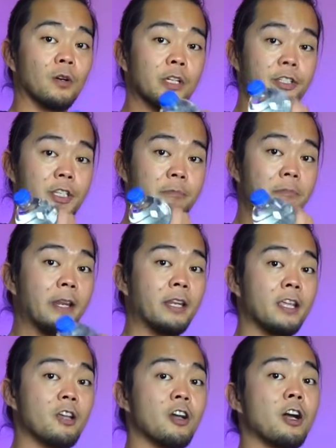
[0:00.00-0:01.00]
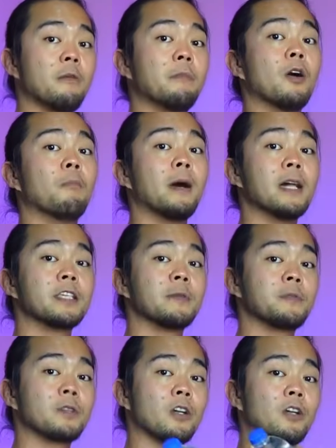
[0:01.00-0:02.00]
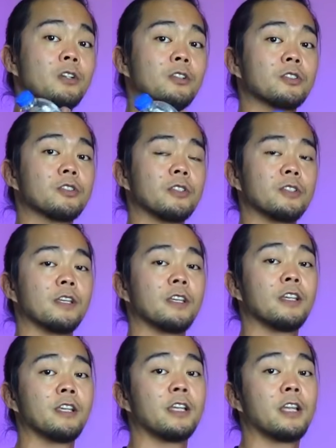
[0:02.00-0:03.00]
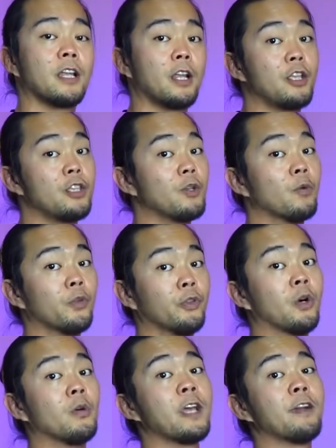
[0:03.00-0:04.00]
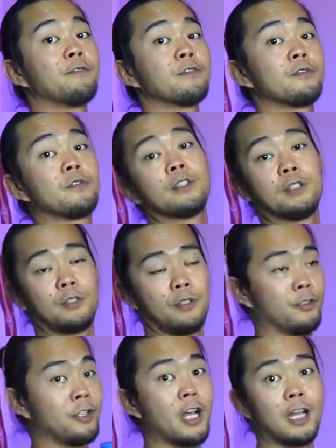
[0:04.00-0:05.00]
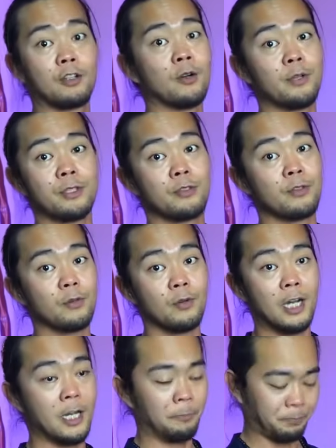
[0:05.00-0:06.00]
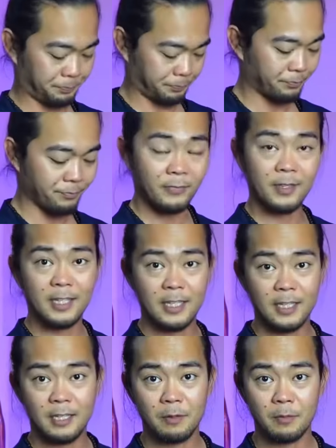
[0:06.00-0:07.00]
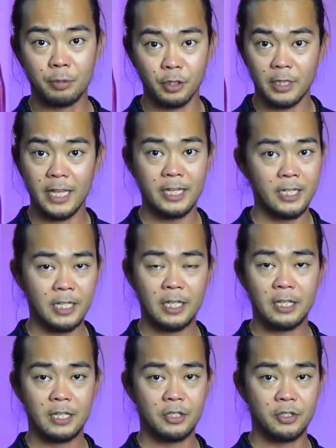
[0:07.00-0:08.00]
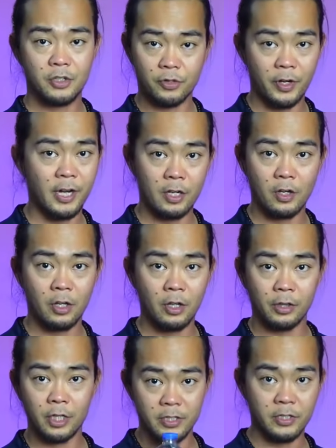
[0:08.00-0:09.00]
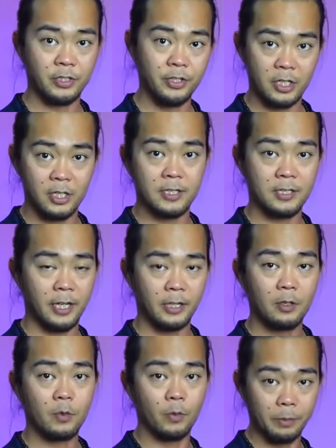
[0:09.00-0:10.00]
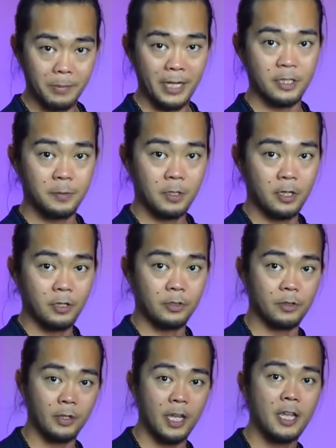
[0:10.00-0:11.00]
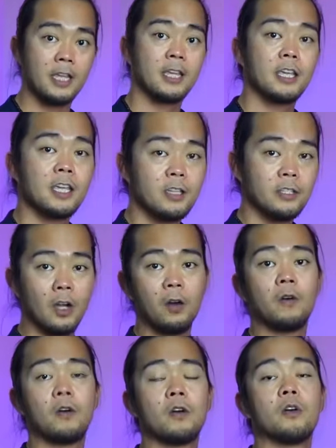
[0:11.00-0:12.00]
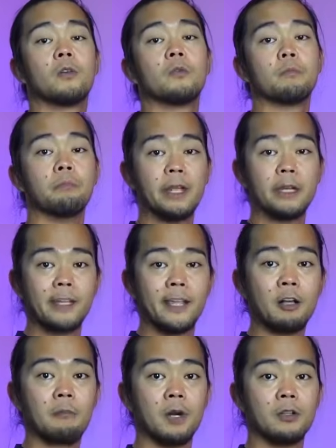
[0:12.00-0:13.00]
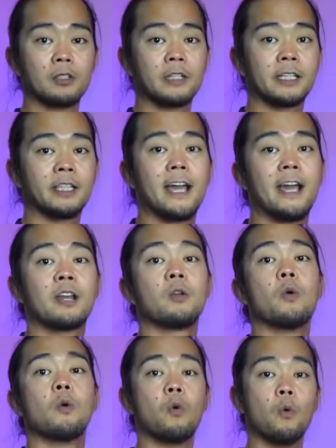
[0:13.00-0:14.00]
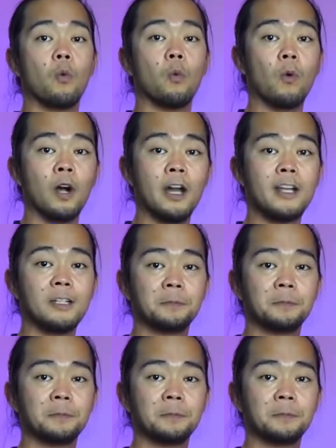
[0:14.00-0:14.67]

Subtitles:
it's just bending your elbow, biceps curls. You're not going to put any strain on the surgical site with biceps curls, okay? So, bending elbows like that. 1,